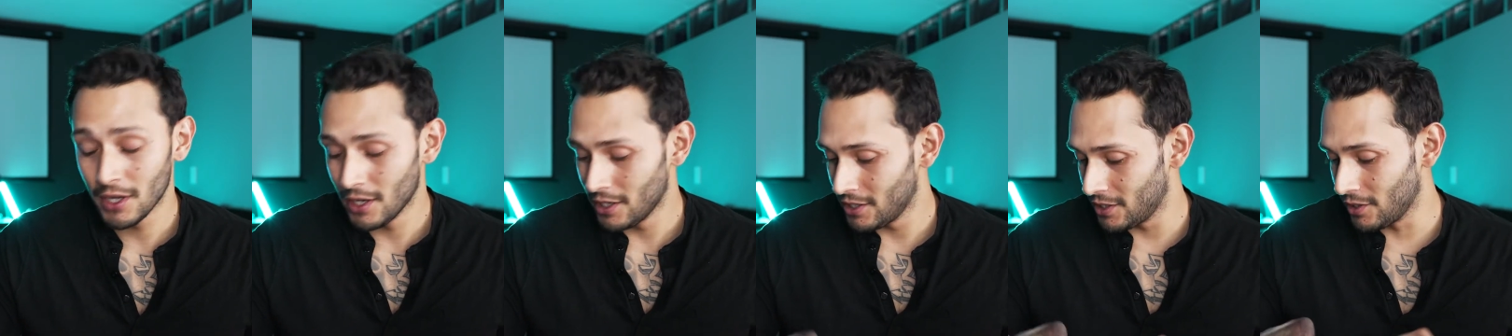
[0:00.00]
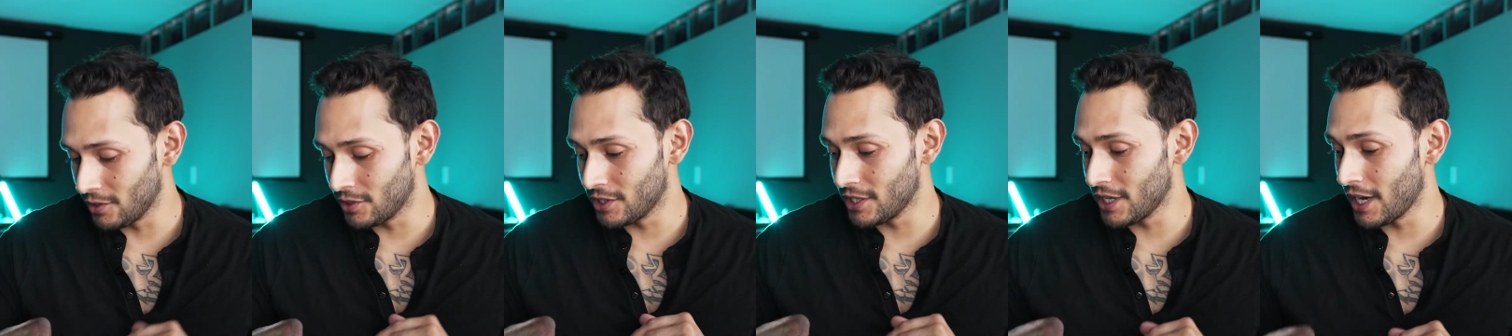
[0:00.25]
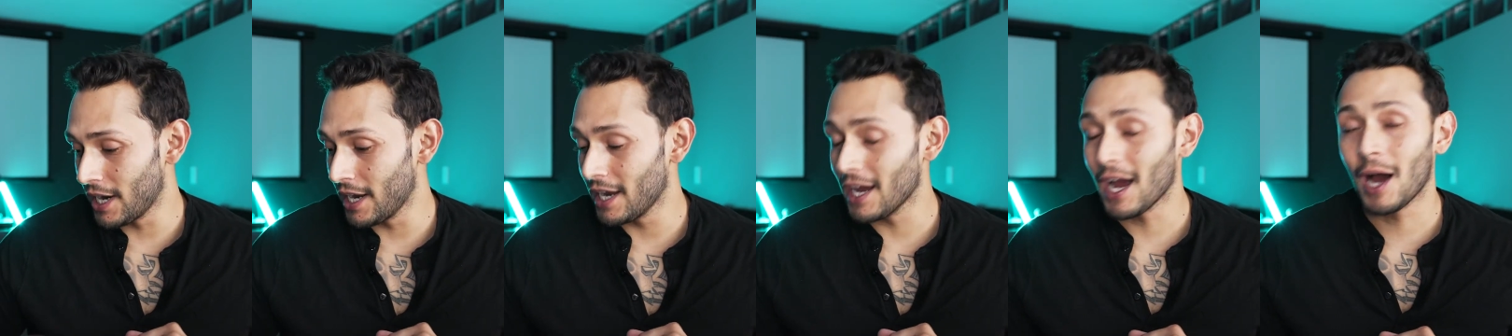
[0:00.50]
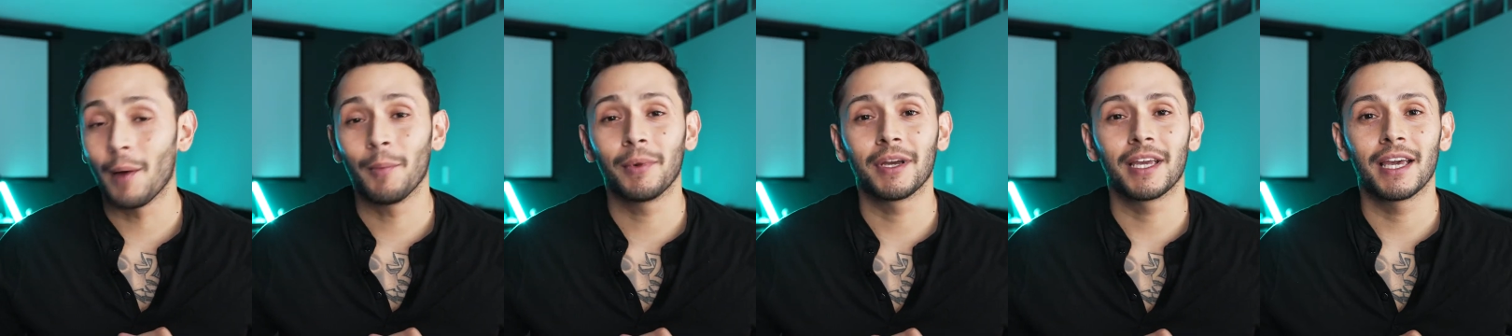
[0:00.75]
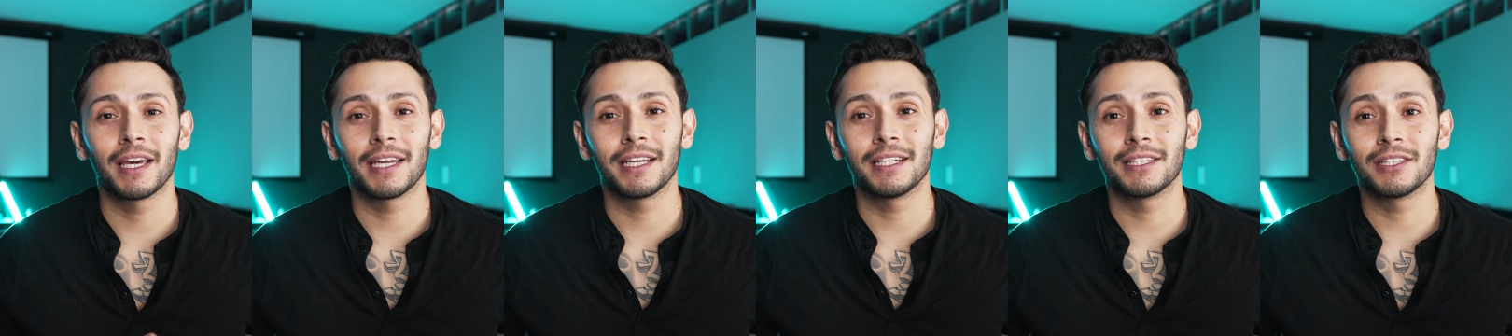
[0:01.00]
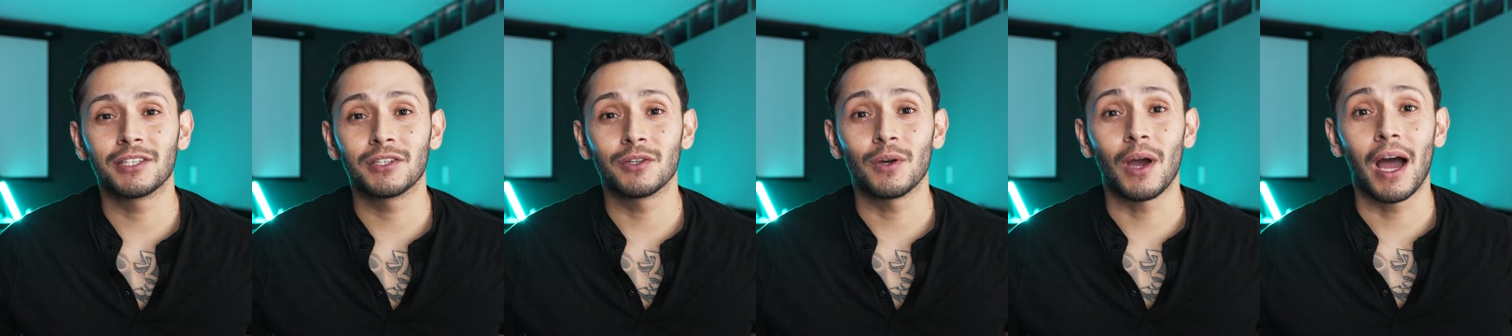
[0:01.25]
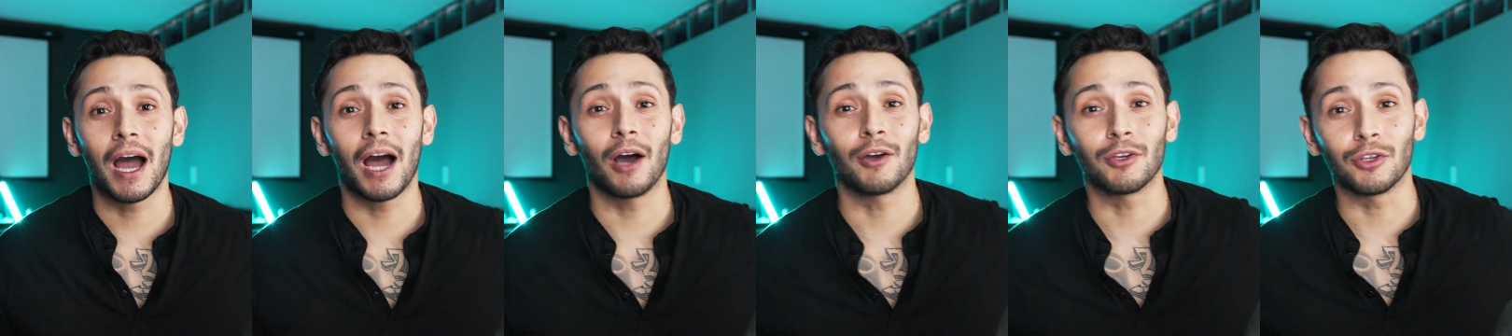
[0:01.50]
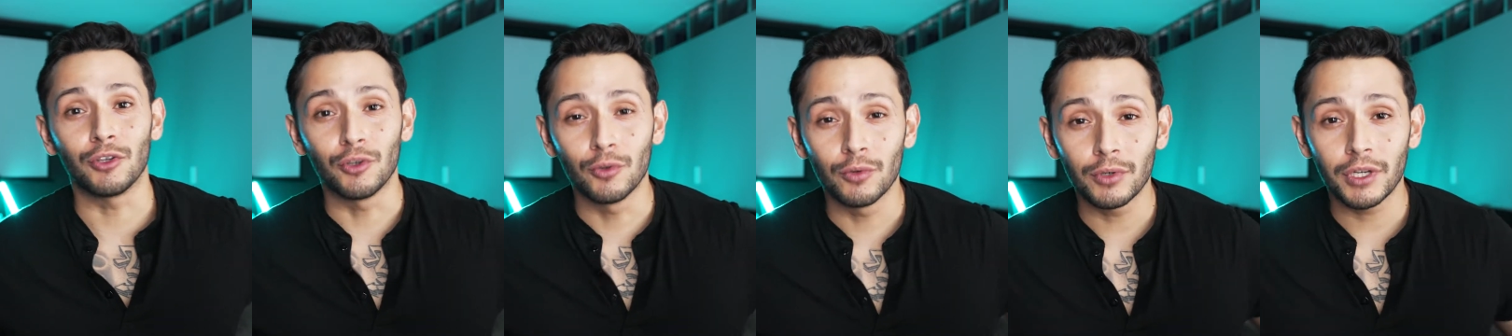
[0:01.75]
So today I'm gonna get into how
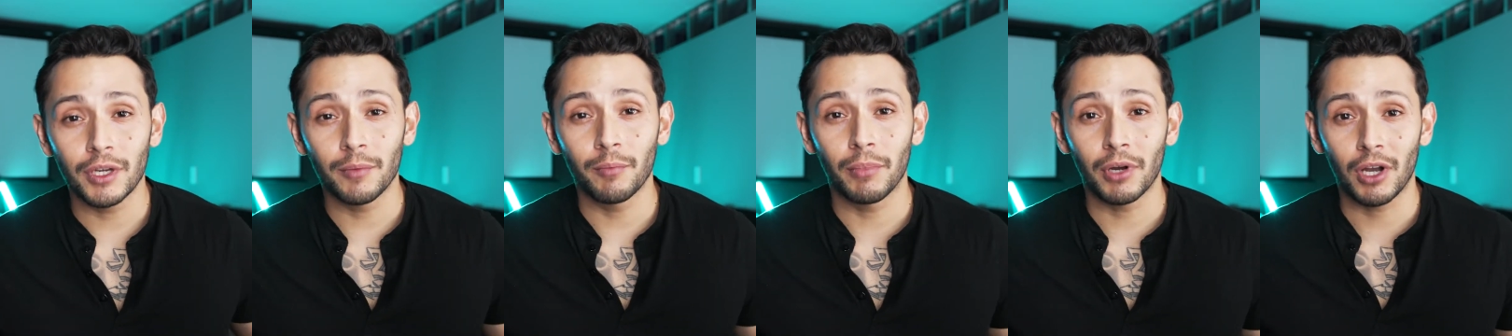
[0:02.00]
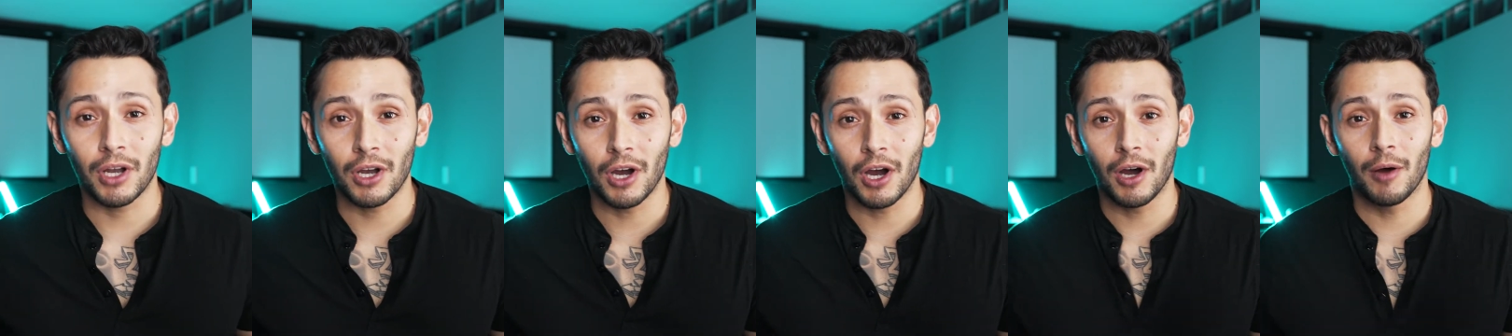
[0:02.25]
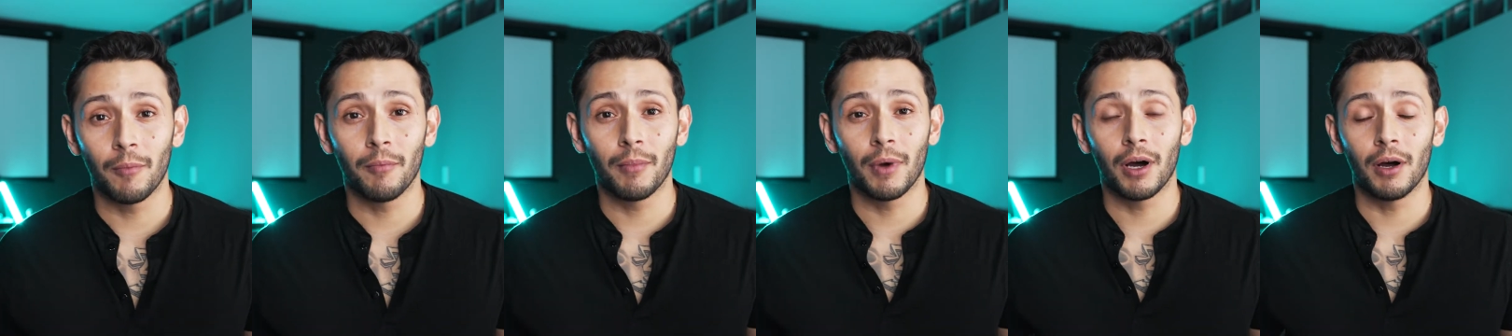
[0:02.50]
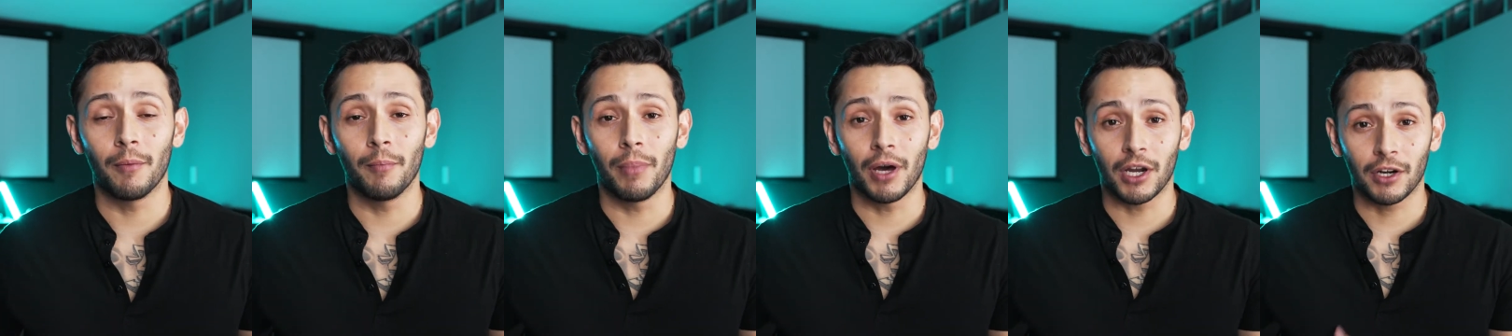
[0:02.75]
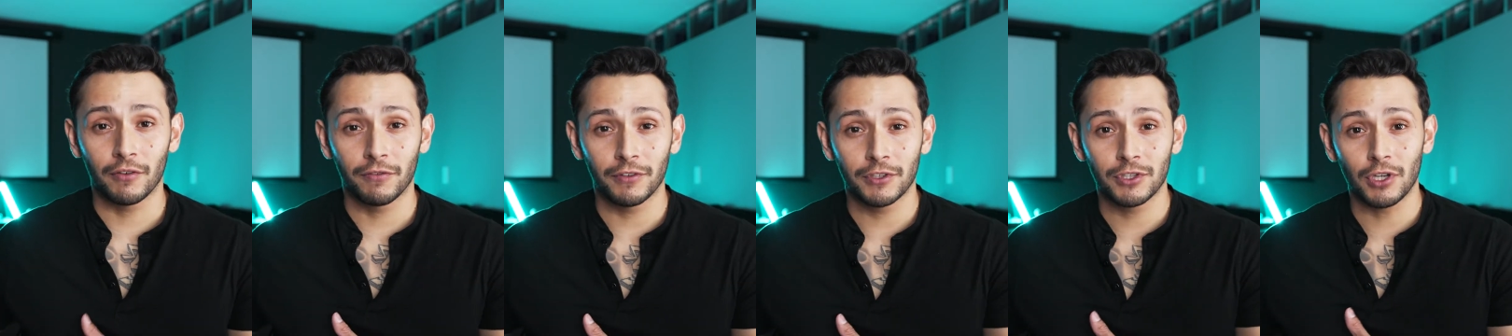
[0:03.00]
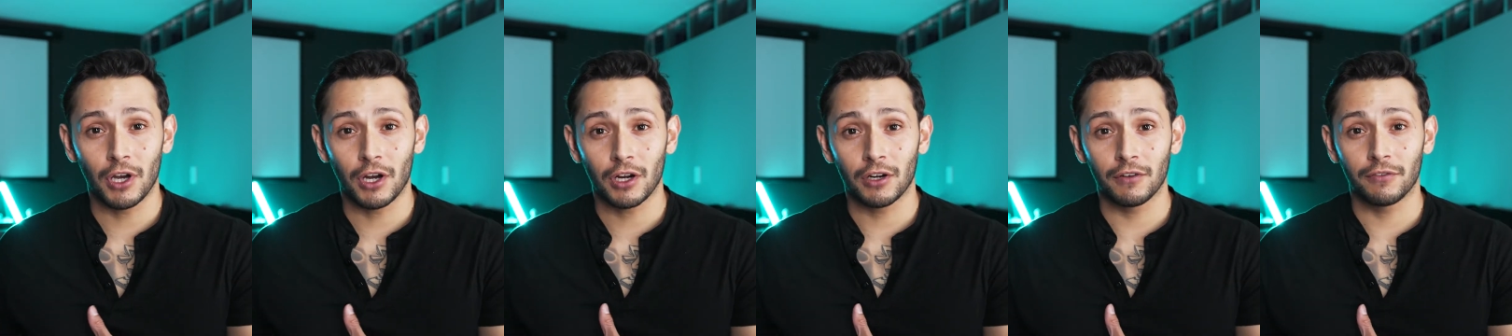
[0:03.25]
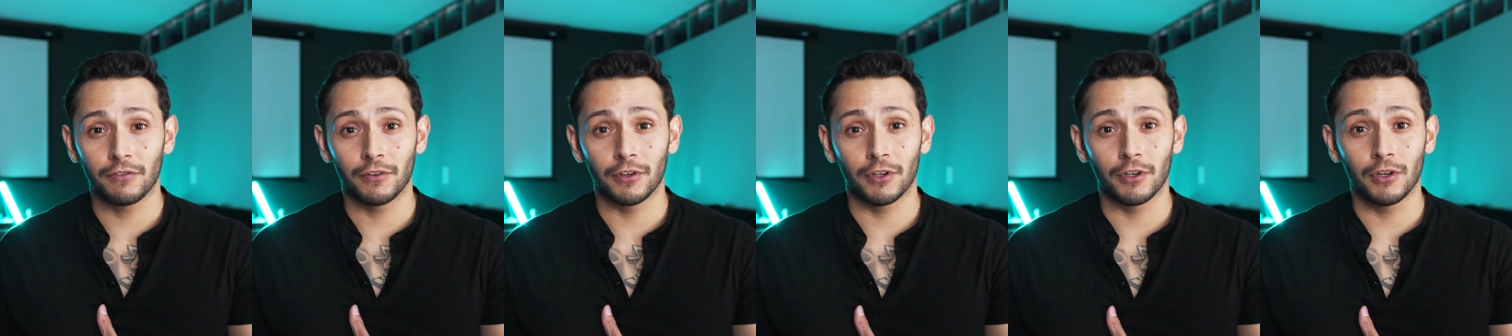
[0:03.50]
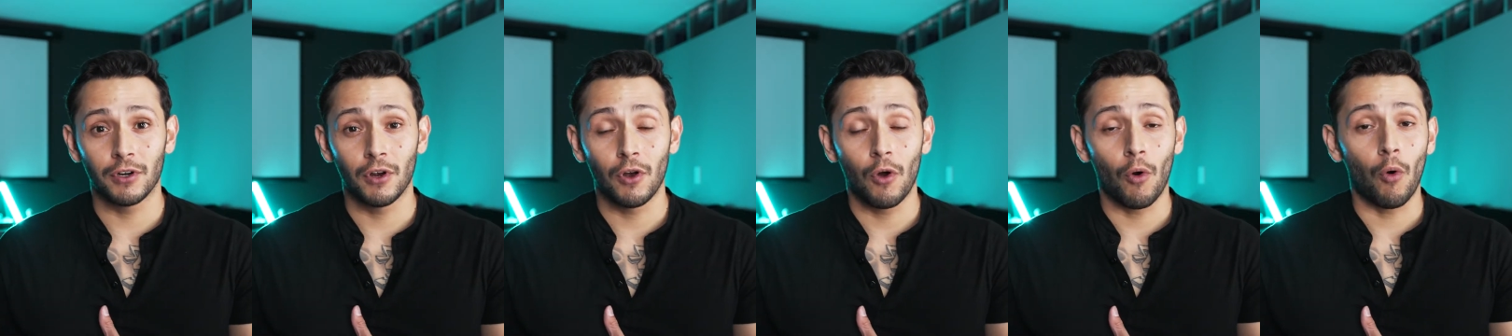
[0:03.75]
you can become a better
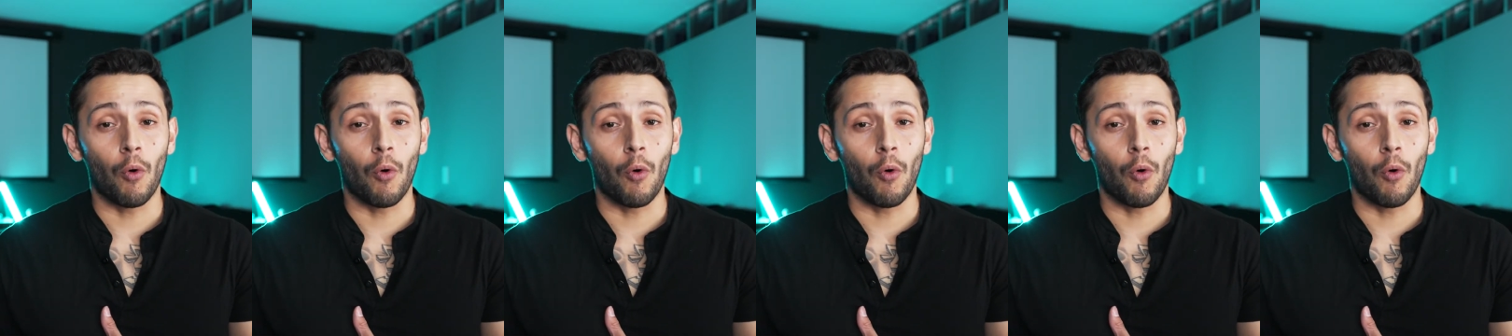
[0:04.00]
photographer,